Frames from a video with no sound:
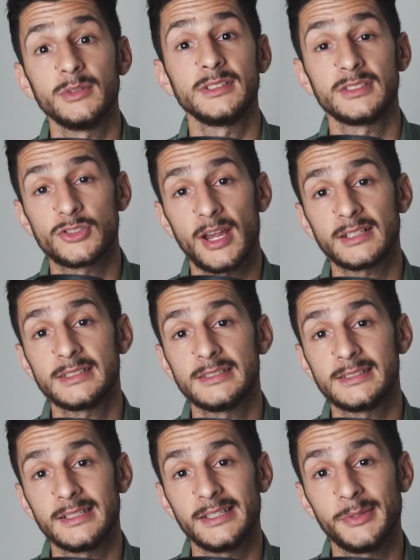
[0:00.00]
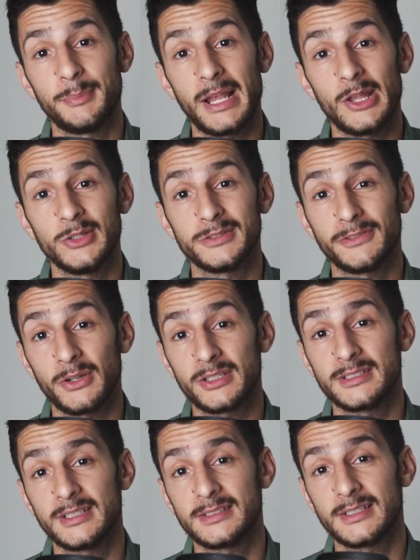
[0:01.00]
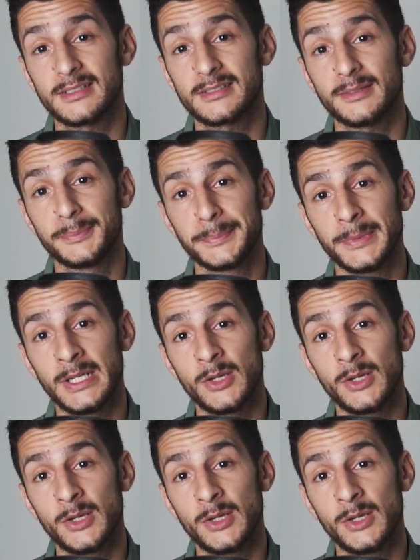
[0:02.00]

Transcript: I was attracted to the bellows focusing system,